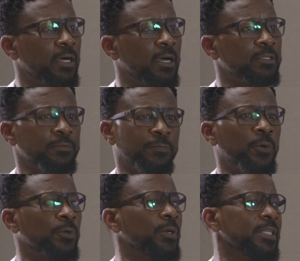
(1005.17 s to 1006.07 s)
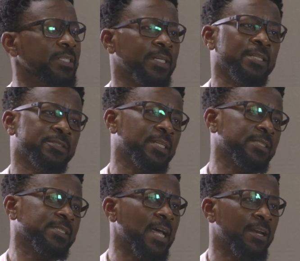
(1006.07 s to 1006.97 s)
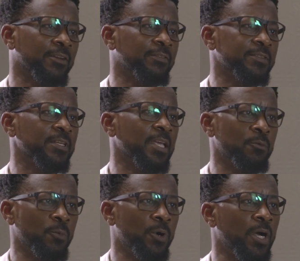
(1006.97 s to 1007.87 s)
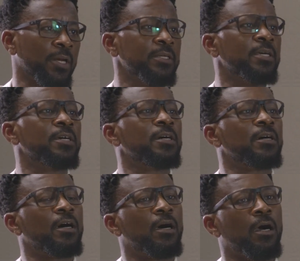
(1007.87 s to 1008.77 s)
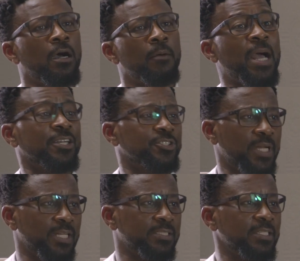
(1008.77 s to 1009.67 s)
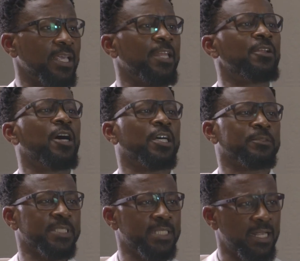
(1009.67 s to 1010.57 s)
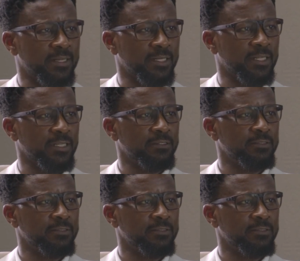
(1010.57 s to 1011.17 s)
to follow international standards in what and trends in hospitality.